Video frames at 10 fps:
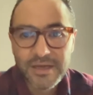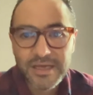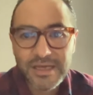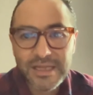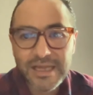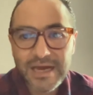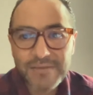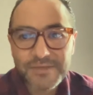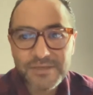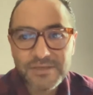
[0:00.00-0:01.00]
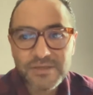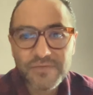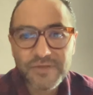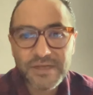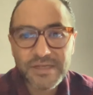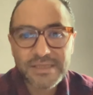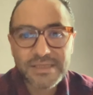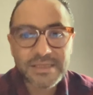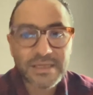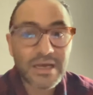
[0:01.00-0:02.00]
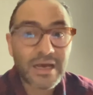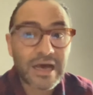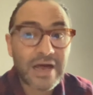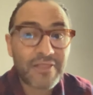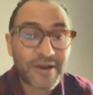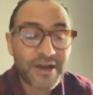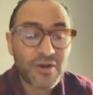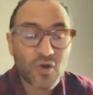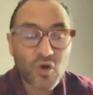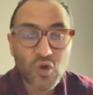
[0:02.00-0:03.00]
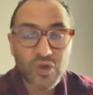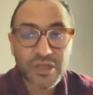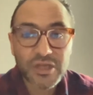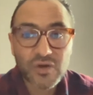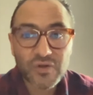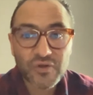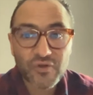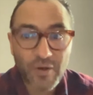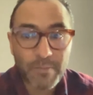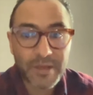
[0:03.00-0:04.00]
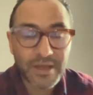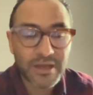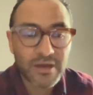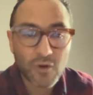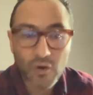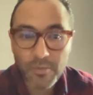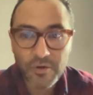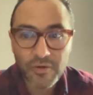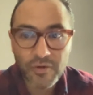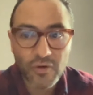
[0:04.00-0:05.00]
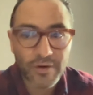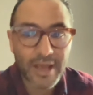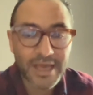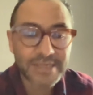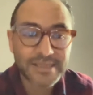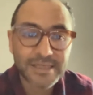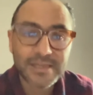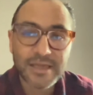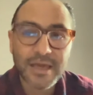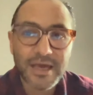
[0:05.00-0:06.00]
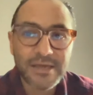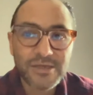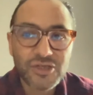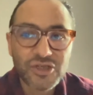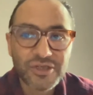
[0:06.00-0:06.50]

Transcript: In the absence of this adrenocorticotropic hormone, or ACTH,